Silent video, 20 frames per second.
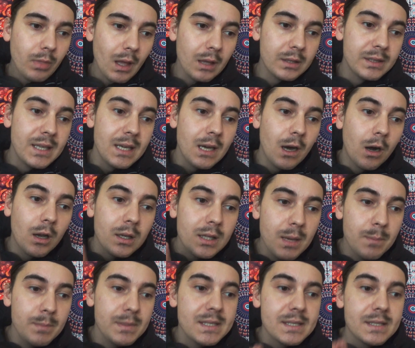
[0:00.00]
the
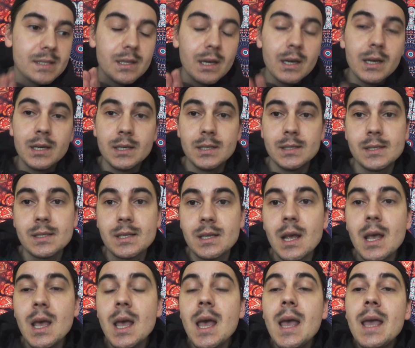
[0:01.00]
alchemist turns
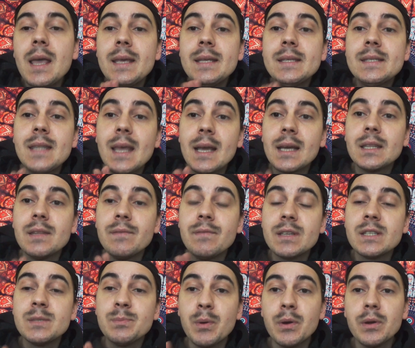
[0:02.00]
his negative
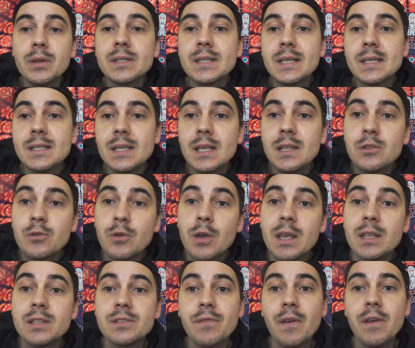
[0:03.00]
experiences into
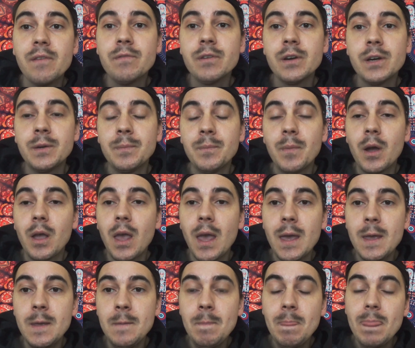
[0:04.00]
his favor
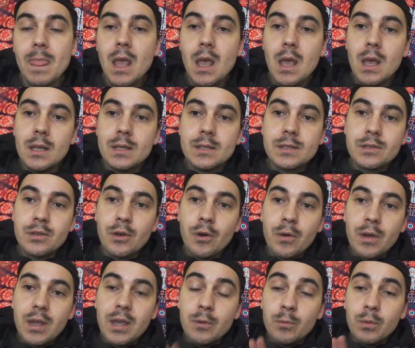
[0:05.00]
okay
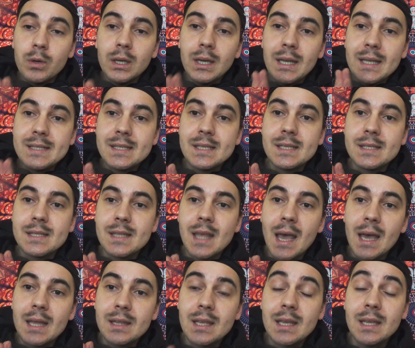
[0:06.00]
so he realizes
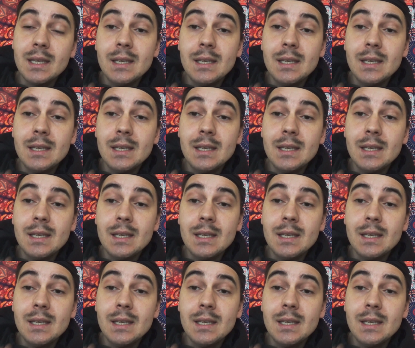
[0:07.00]
that he